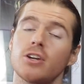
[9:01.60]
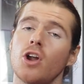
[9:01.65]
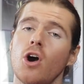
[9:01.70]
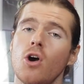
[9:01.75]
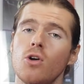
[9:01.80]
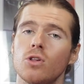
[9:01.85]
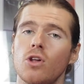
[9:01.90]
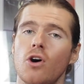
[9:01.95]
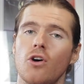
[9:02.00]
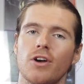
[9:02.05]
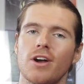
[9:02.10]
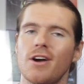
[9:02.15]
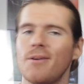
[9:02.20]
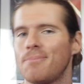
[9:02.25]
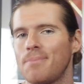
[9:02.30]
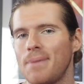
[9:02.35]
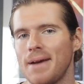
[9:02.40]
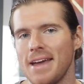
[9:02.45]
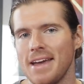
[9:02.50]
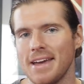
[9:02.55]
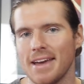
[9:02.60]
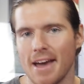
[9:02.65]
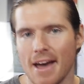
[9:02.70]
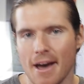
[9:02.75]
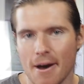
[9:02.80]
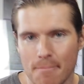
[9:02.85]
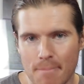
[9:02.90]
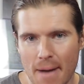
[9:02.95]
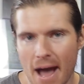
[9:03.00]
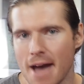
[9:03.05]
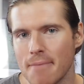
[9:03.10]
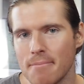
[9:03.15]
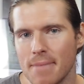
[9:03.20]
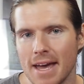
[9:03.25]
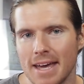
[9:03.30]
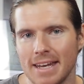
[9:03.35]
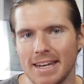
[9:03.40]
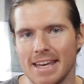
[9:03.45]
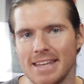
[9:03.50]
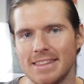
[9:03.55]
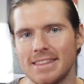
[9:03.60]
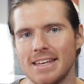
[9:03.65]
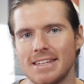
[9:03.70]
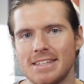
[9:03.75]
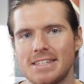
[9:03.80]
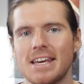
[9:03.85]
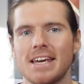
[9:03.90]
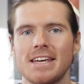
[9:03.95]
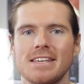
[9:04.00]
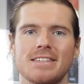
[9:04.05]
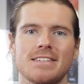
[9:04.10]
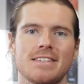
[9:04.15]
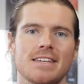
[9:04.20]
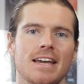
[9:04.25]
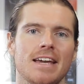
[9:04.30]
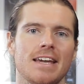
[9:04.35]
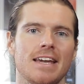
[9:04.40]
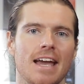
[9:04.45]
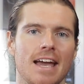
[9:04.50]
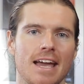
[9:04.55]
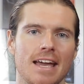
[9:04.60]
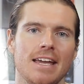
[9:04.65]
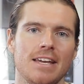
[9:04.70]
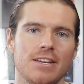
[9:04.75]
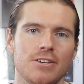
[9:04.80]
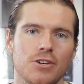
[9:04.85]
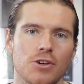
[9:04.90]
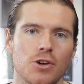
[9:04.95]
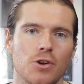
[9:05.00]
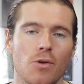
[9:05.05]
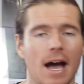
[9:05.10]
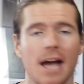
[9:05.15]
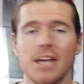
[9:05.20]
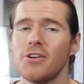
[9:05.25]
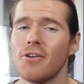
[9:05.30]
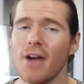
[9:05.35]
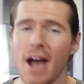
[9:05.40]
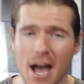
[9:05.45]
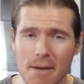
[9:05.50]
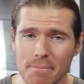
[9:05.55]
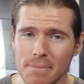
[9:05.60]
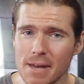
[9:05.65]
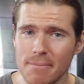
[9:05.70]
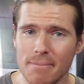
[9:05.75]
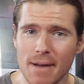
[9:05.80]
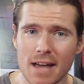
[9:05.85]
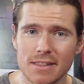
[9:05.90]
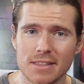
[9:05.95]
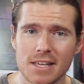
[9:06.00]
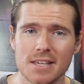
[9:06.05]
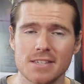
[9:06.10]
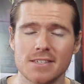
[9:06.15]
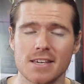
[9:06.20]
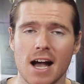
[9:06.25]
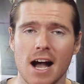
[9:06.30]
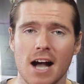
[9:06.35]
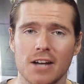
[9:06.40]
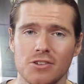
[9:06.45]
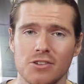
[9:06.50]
no longer being Batman in the DCEU. Are you happy about this? Are